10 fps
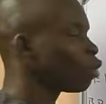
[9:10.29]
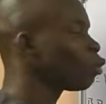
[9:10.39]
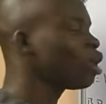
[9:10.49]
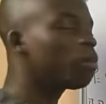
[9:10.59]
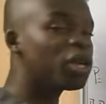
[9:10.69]

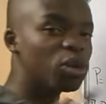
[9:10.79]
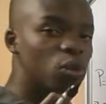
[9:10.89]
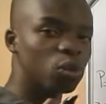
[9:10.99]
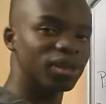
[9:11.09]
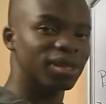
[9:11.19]
will be
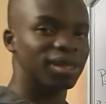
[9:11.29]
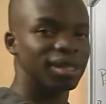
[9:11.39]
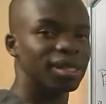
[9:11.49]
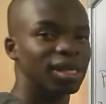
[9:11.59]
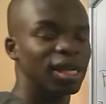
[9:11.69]
used
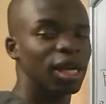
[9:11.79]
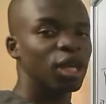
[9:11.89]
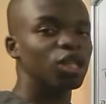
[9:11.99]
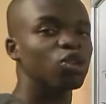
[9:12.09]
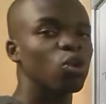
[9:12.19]

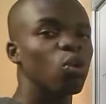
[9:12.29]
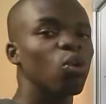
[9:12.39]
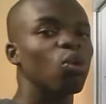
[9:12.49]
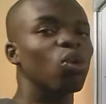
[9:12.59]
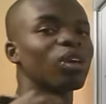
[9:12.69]
to
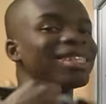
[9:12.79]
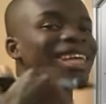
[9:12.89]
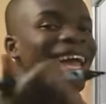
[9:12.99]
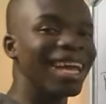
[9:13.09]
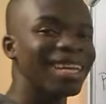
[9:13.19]

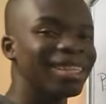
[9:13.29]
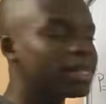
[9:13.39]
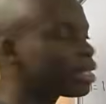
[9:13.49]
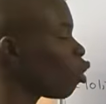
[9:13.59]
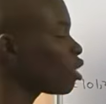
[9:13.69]
turn
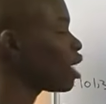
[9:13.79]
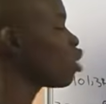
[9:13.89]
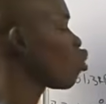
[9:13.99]
the water